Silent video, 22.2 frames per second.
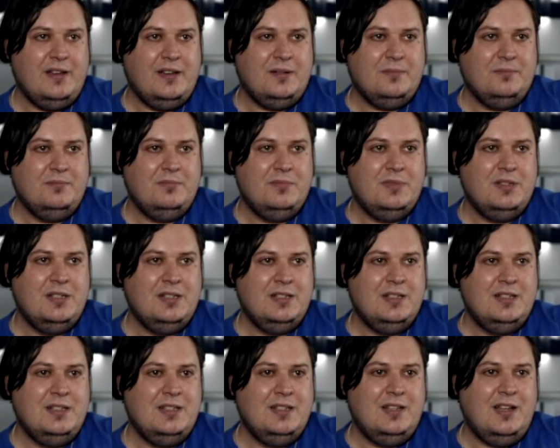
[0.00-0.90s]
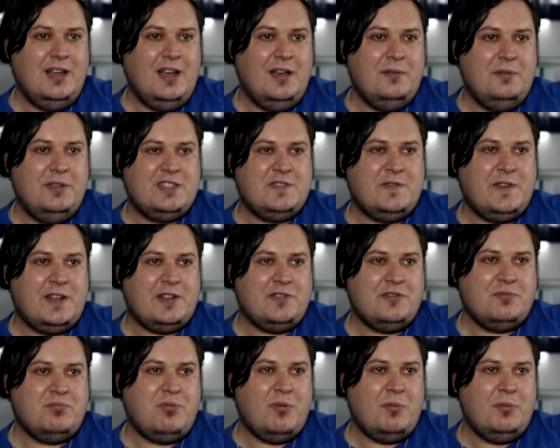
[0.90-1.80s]
I mean,
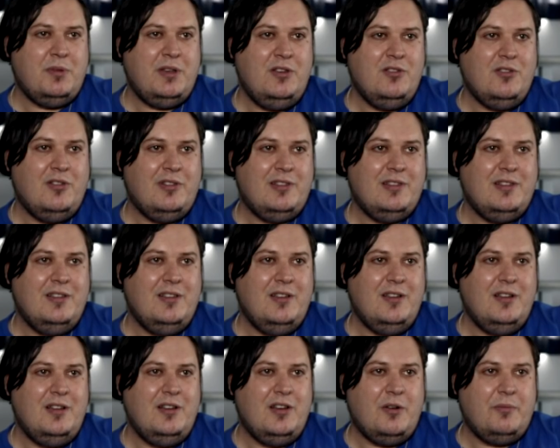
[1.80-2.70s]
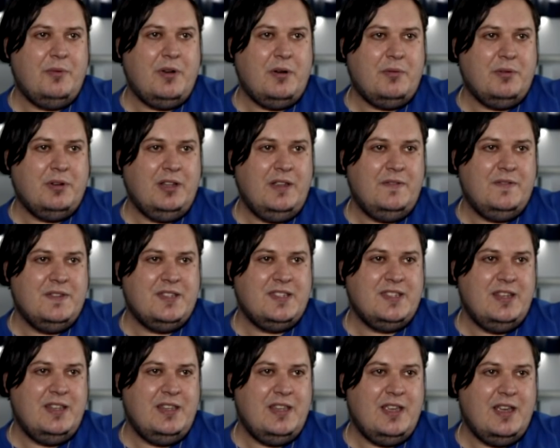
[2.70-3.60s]
Spectra's probably not. No, we don't want to leave the
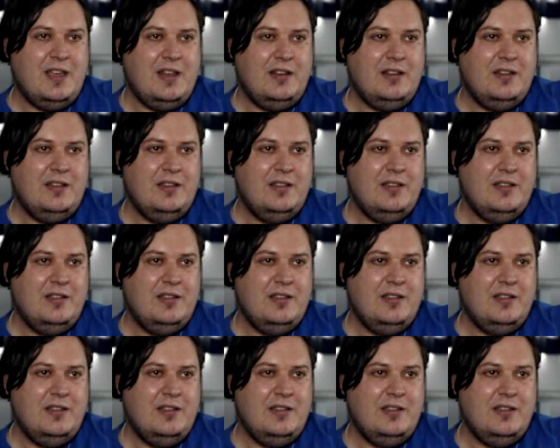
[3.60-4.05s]
city yet.